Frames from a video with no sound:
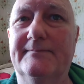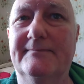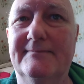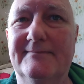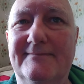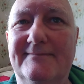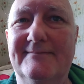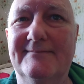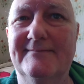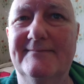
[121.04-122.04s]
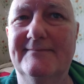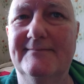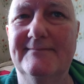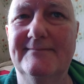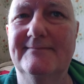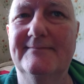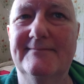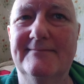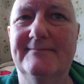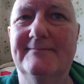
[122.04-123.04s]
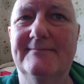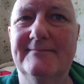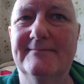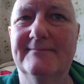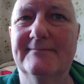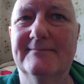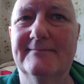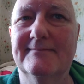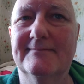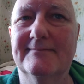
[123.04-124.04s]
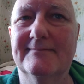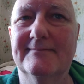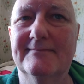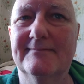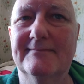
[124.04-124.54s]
(silence)